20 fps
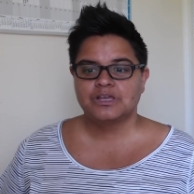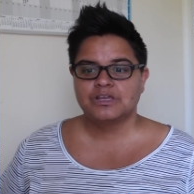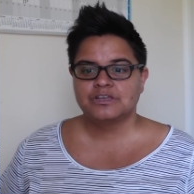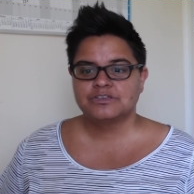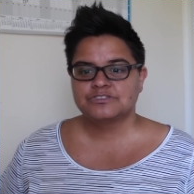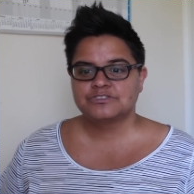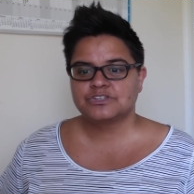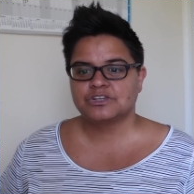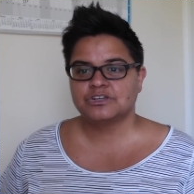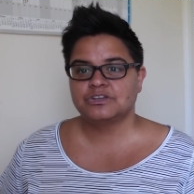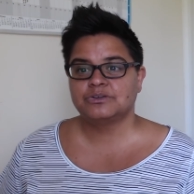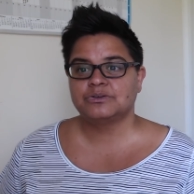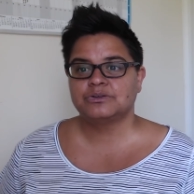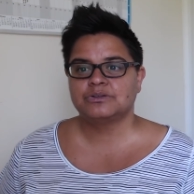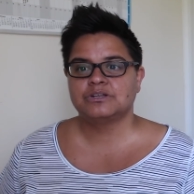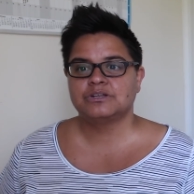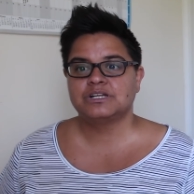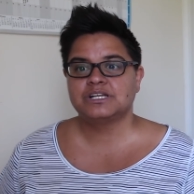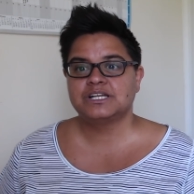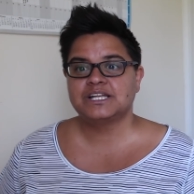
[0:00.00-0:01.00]
So
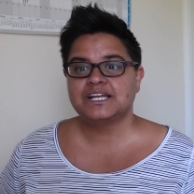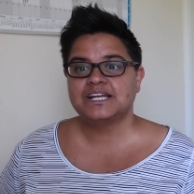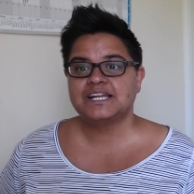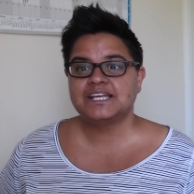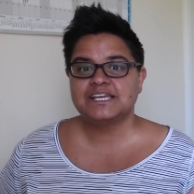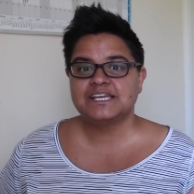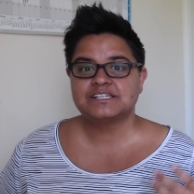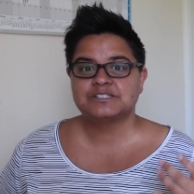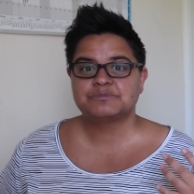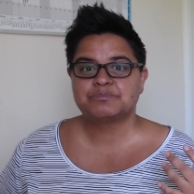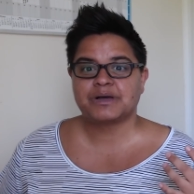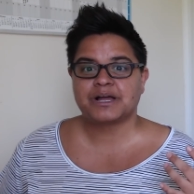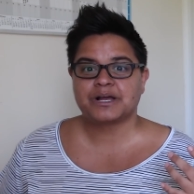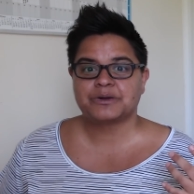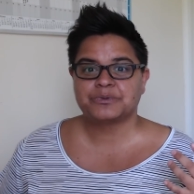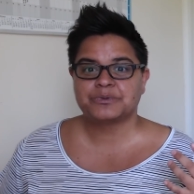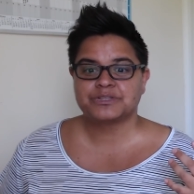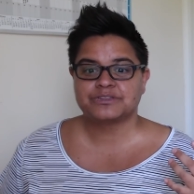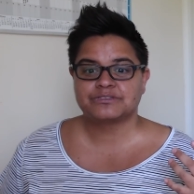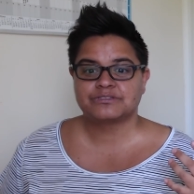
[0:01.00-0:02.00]
Lily is back
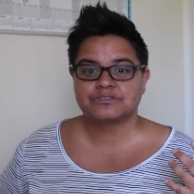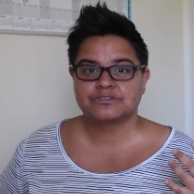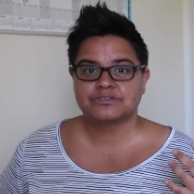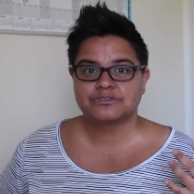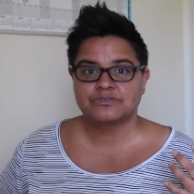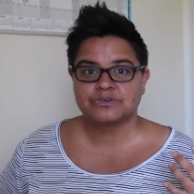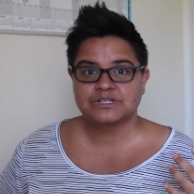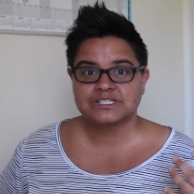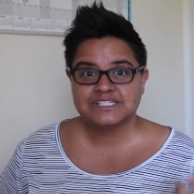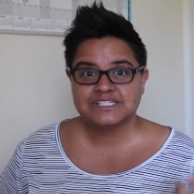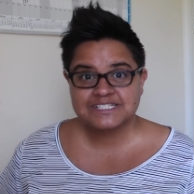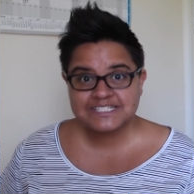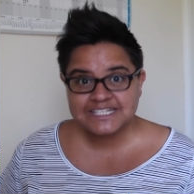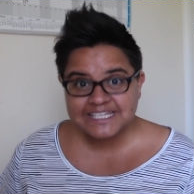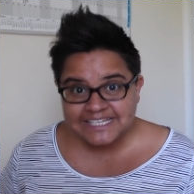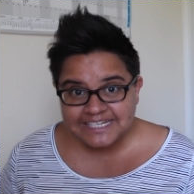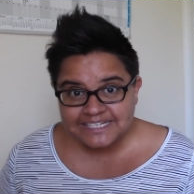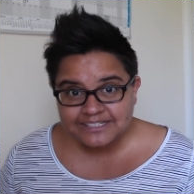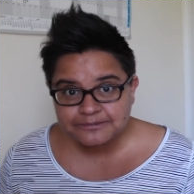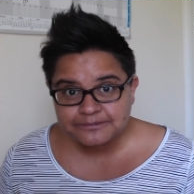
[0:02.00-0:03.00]
with
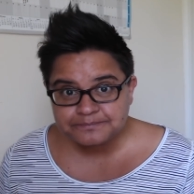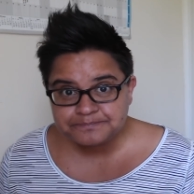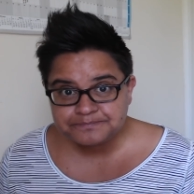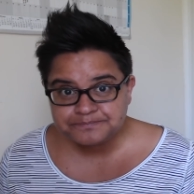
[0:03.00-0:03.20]
Christine,